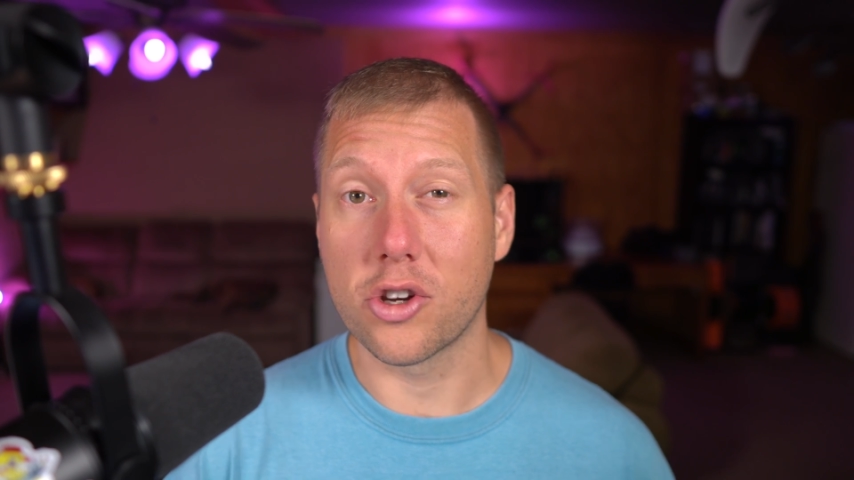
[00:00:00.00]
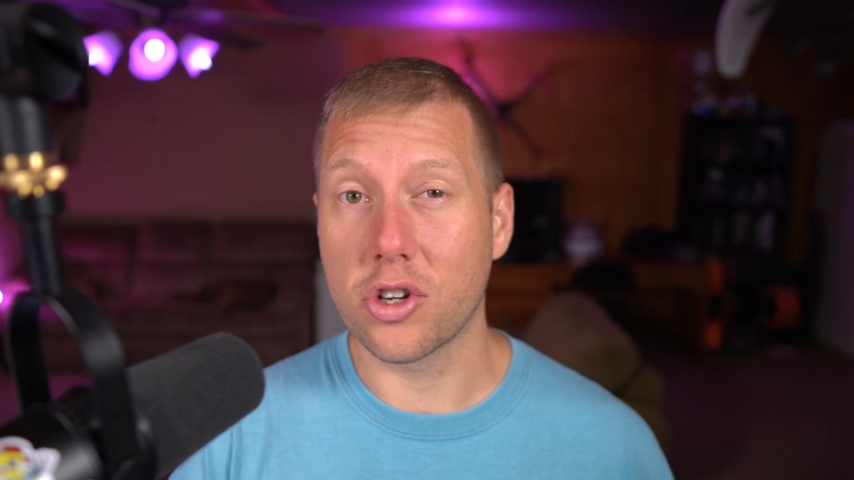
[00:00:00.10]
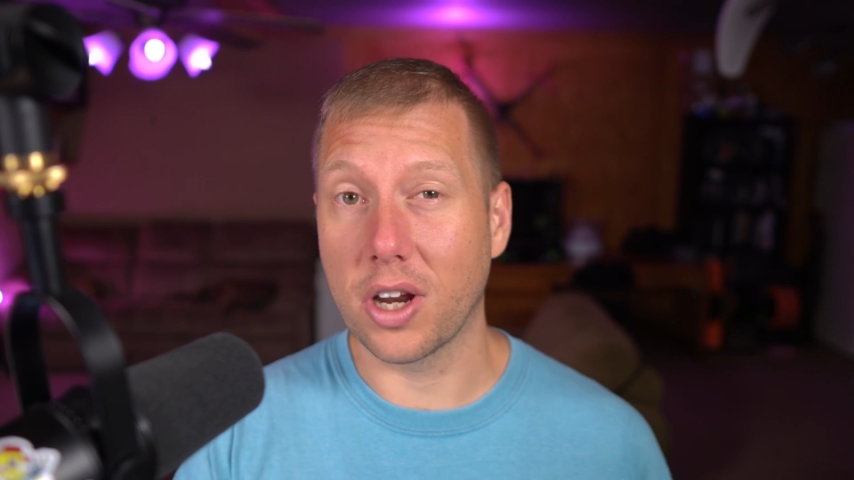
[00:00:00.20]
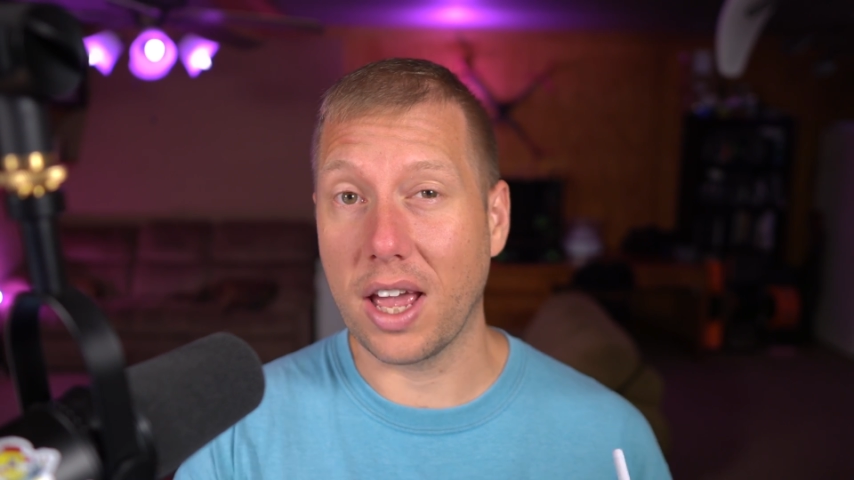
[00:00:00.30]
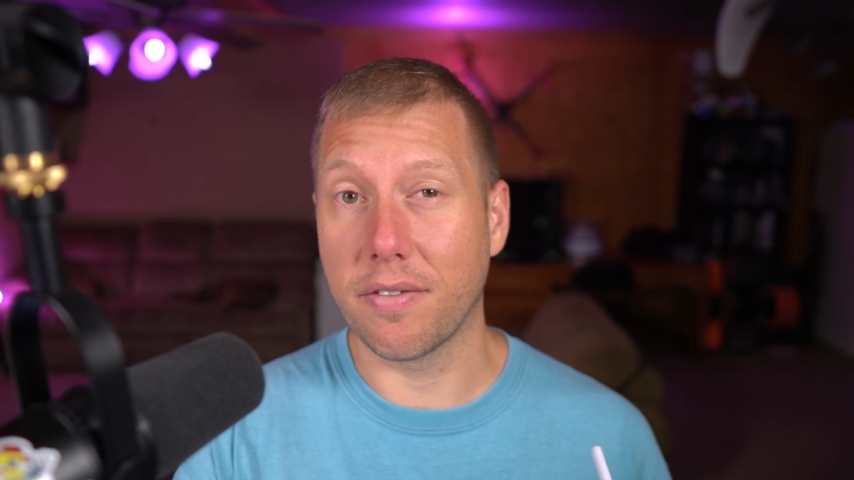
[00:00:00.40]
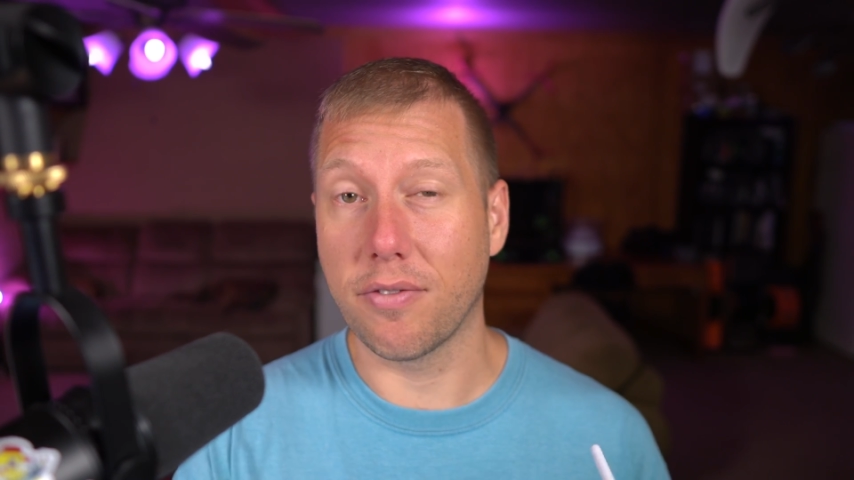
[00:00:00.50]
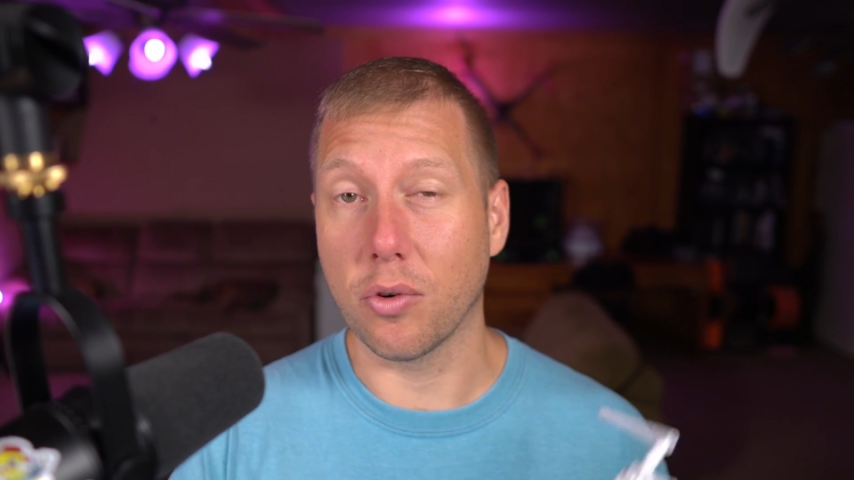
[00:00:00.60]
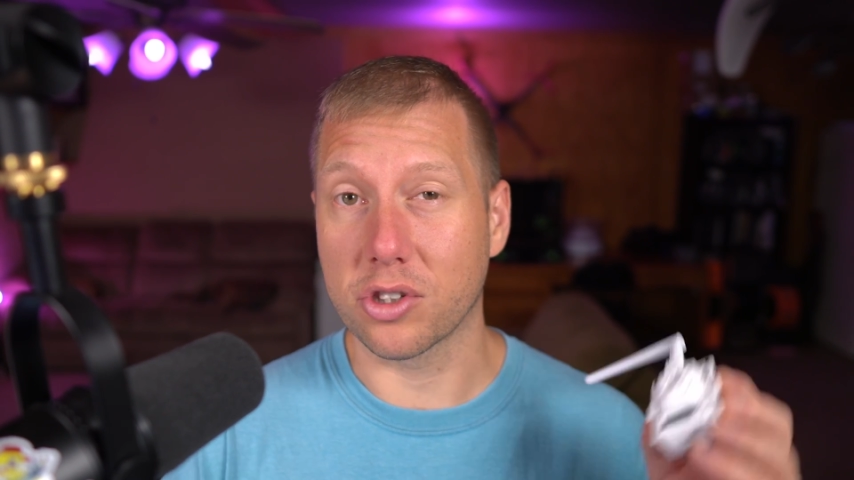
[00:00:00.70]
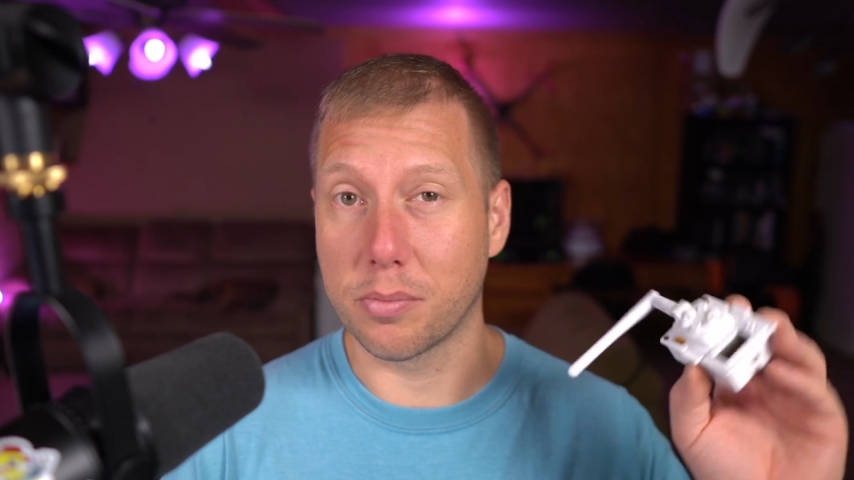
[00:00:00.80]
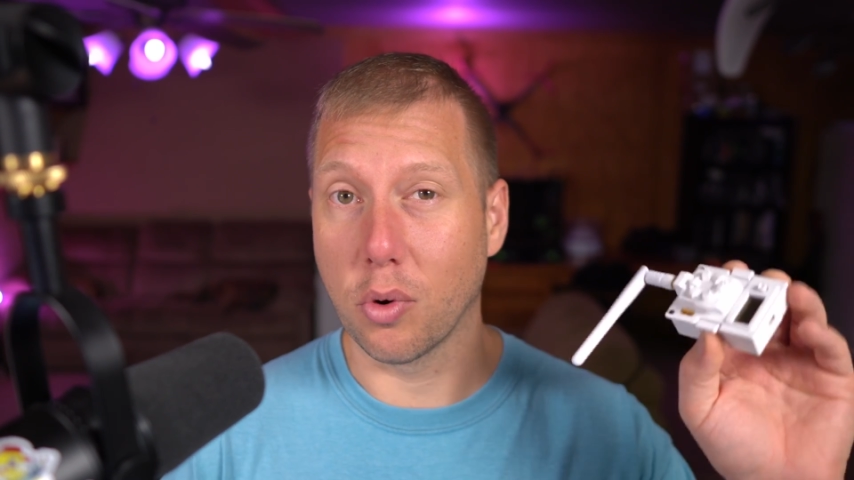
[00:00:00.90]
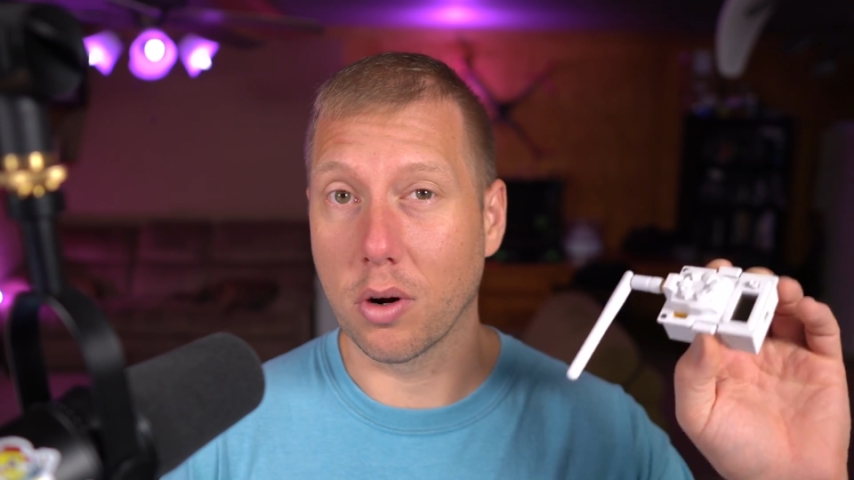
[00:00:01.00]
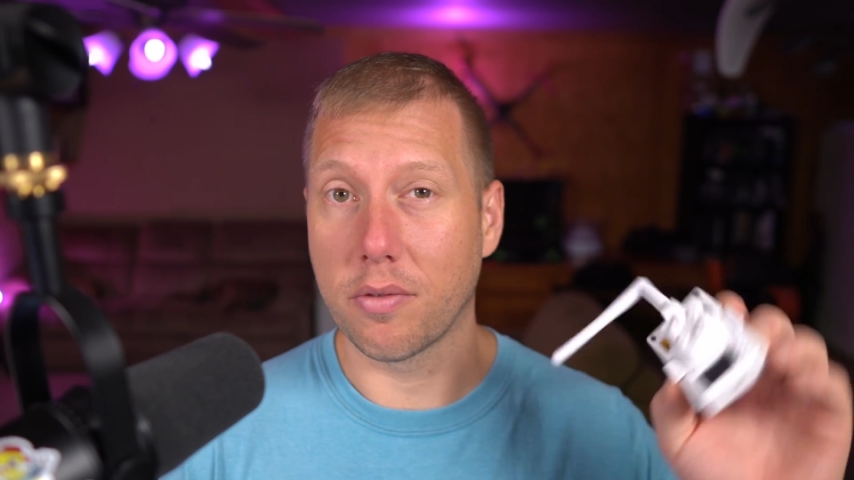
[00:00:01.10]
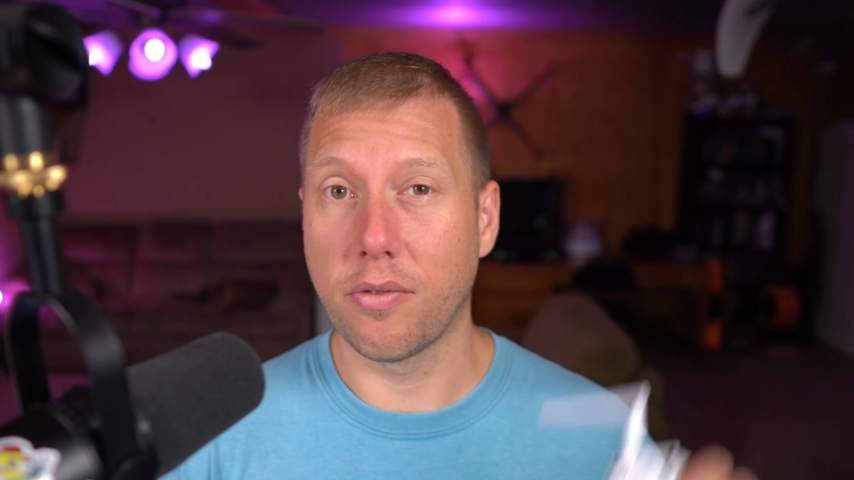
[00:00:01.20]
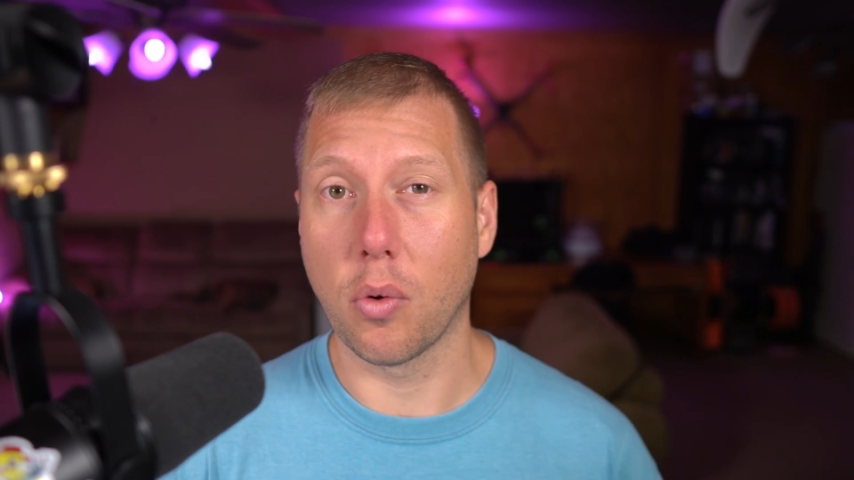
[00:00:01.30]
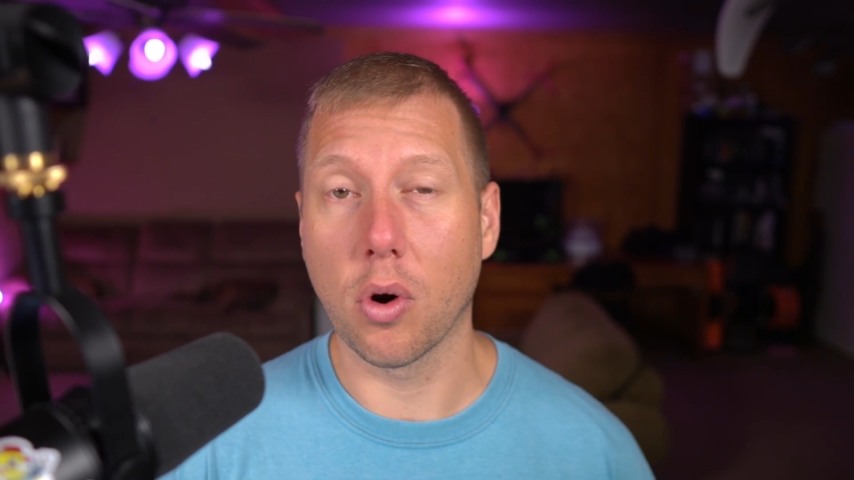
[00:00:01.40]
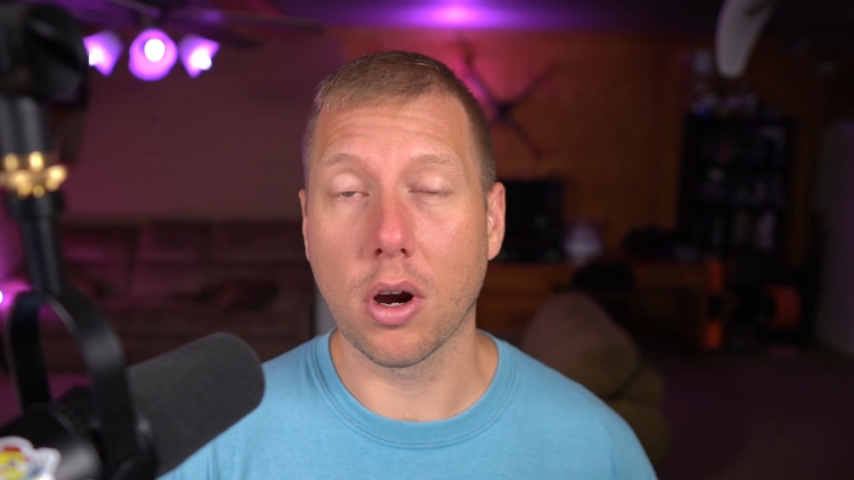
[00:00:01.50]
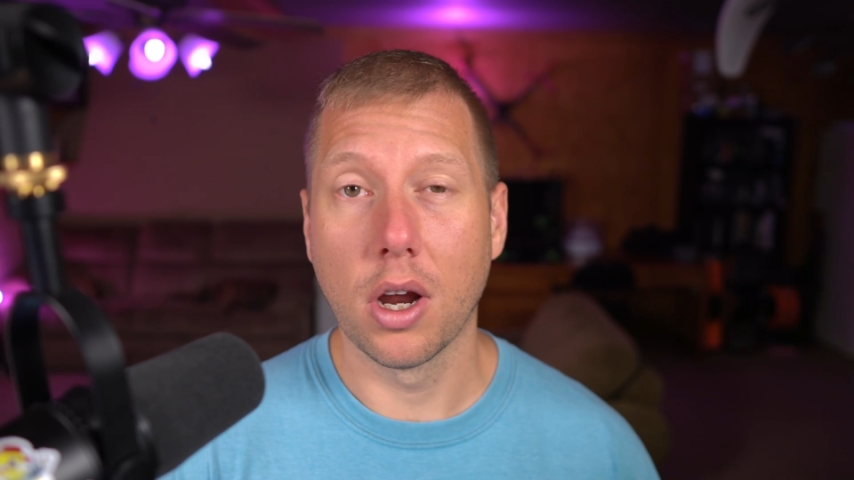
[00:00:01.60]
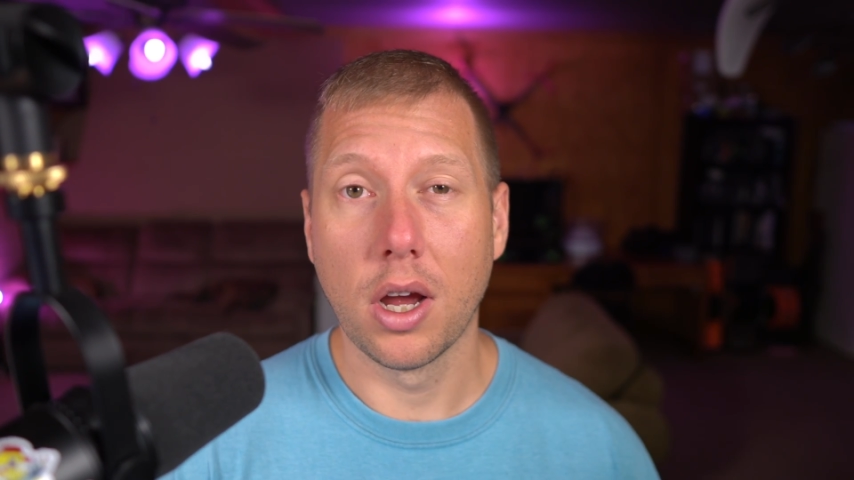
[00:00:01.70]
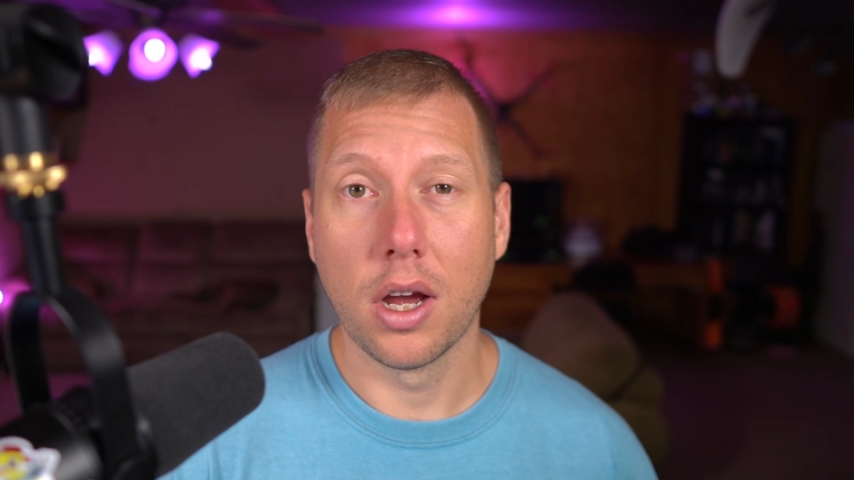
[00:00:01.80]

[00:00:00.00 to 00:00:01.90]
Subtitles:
should have full support for